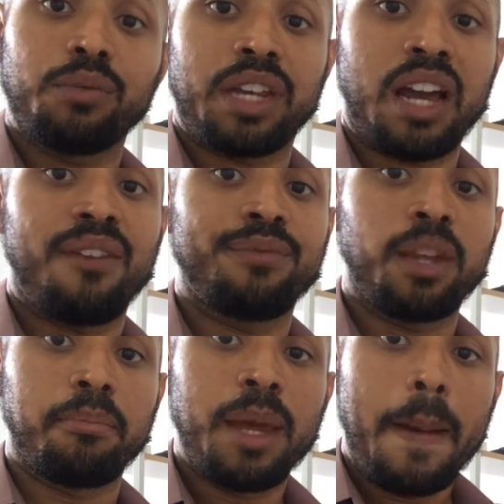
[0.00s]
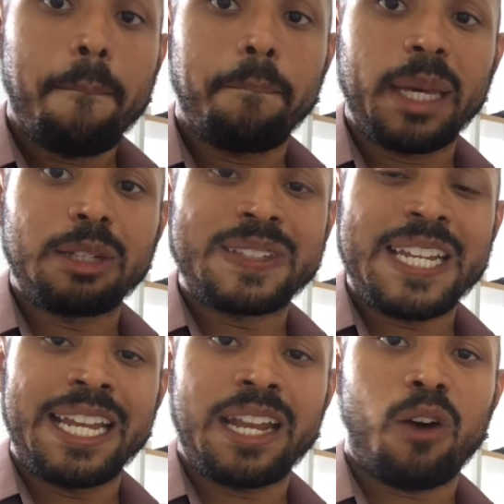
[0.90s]
We have them built
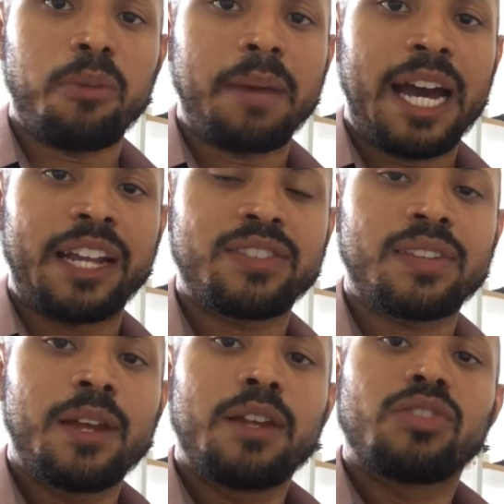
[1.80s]
in our minds.